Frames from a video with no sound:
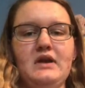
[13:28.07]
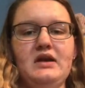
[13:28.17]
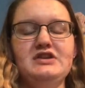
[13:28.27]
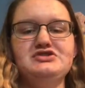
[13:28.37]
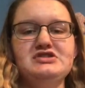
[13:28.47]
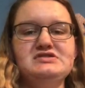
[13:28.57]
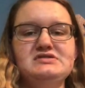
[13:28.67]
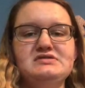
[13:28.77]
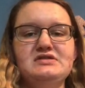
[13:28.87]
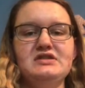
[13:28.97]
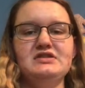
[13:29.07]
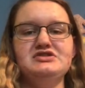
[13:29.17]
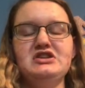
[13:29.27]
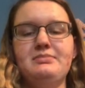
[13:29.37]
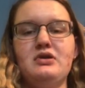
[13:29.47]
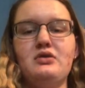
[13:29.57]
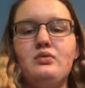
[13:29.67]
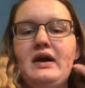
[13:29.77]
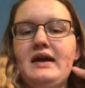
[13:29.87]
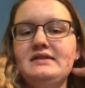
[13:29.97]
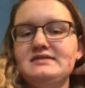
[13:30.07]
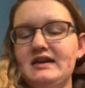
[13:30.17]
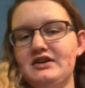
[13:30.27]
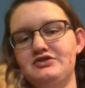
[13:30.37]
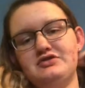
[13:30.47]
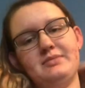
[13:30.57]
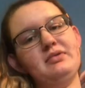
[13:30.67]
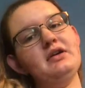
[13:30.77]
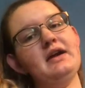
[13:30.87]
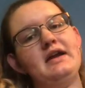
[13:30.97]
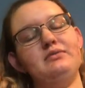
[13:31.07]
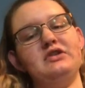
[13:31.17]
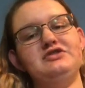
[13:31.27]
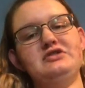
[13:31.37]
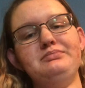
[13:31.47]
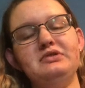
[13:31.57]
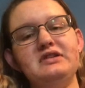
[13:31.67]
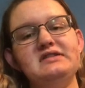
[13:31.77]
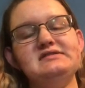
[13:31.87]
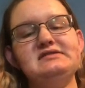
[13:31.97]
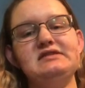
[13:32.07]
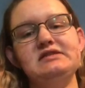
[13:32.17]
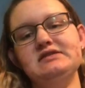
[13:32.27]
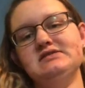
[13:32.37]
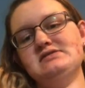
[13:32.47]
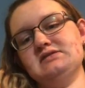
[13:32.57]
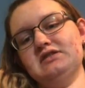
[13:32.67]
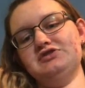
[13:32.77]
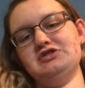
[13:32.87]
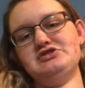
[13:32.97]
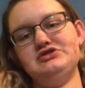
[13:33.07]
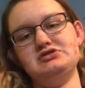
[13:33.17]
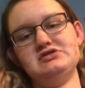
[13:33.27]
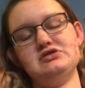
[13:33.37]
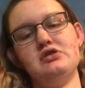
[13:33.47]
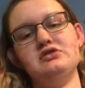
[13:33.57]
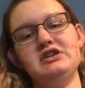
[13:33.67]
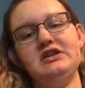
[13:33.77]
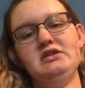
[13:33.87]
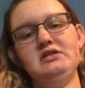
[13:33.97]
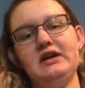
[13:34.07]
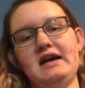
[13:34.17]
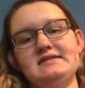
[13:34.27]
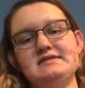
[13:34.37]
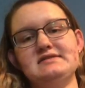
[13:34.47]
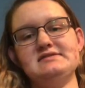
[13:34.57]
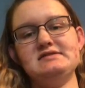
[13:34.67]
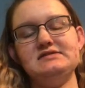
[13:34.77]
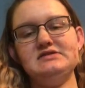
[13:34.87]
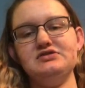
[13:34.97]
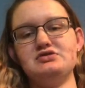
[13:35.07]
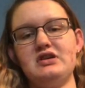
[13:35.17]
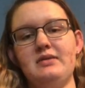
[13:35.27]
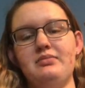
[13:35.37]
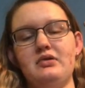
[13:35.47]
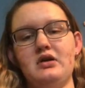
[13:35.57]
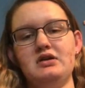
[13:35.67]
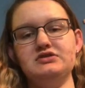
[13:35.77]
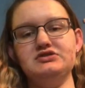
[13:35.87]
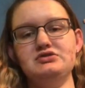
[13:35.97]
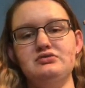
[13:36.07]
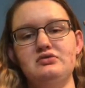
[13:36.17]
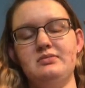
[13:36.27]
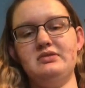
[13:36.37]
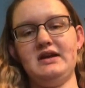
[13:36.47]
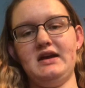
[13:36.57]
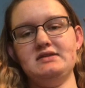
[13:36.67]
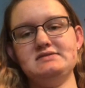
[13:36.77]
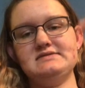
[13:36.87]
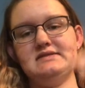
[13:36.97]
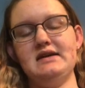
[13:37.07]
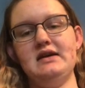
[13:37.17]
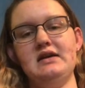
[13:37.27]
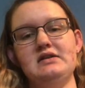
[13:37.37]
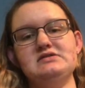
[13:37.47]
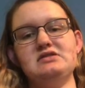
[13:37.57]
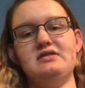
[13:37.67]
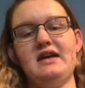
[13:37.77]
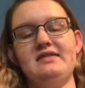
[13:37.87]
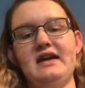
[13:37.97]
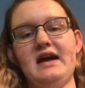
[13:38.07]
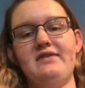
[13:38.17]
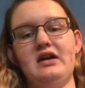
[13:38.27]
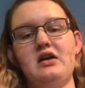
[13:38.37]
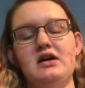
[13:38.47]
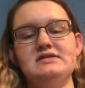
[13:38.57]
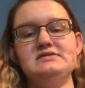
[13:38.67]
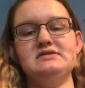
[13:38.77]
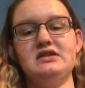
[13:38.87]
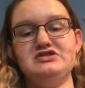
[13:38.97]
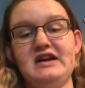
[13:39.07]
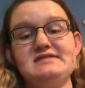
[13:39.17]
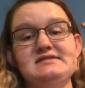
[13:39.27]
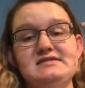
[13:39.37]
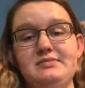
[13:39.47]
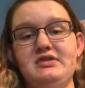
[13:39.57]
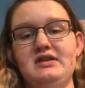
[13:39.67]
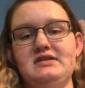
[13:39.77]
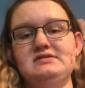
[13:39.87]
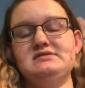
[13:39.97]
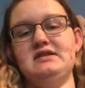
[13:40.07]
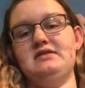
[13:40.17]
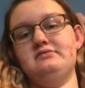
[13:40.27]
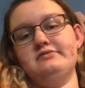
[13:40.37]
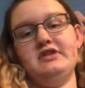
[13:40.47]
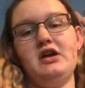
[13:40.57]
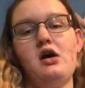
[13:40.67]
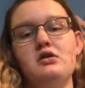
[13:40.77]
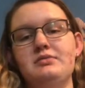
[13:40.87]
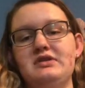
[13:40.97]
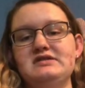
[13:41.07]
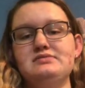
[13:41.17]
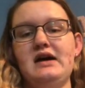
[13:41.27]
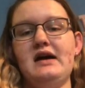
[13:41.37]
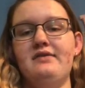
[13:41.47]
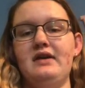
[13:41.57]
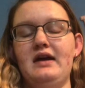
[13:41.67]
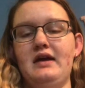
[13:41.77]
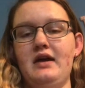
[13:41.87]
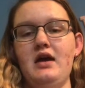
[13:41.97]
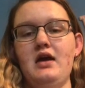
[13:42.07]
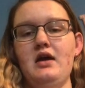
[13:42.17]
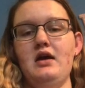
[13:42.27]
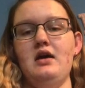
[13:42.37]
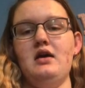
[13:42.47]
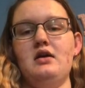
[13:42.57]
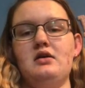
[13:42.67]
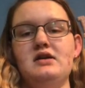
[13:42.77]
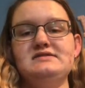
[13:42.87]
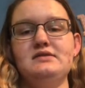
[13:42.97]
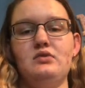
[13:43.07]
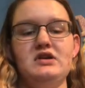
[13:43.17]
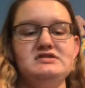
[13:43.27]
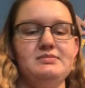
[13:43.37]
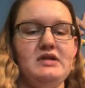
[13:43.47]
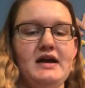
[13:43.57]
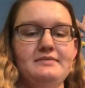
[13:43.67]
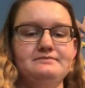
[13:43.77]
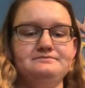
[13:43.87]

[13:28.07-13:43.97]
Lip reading: It's just the cheaper way to get a dripper, and what a dripper is it just slowly has a consistent drip onto the plants so that they have the Jackson's chameleons, and really all chameleons, will have a constant water supply.